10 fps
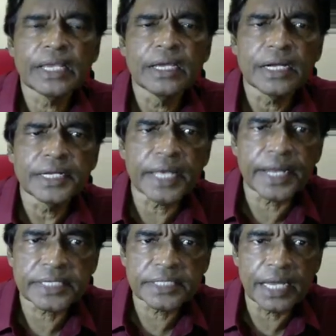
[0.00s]

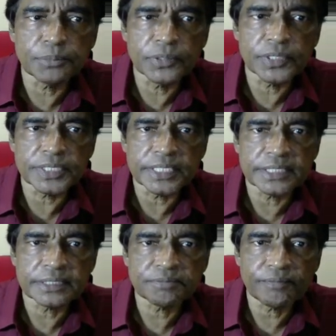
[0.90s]
Directional
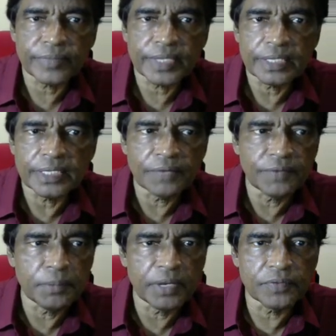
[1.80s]
hypothesis, there
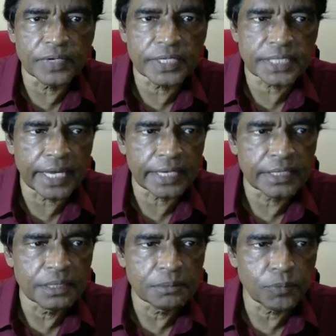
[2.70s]
will be words like
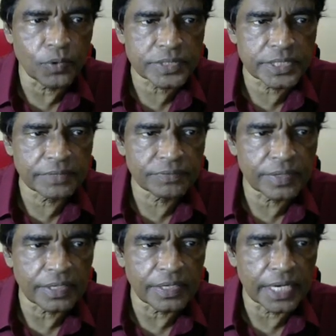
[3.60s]
positive,
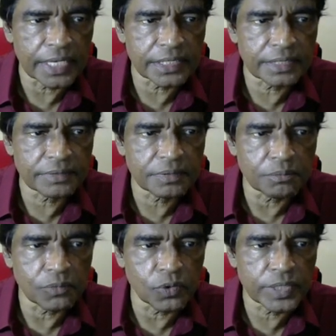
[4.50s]
negative,
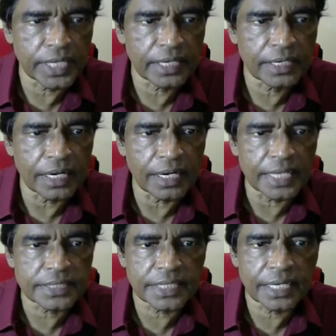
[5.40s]
more than,
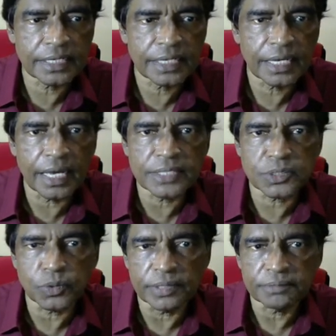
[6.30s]
less than, and
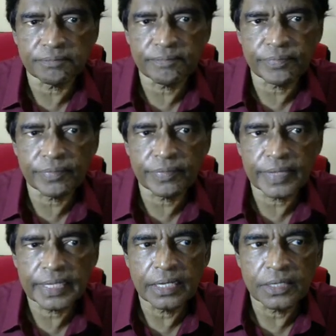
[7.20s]
so on.
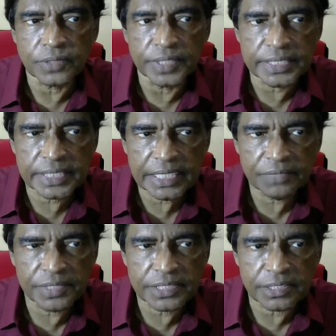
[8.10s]
So these
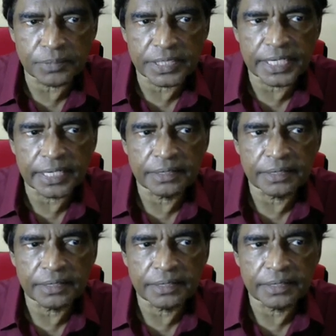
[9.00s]
keywords will be there,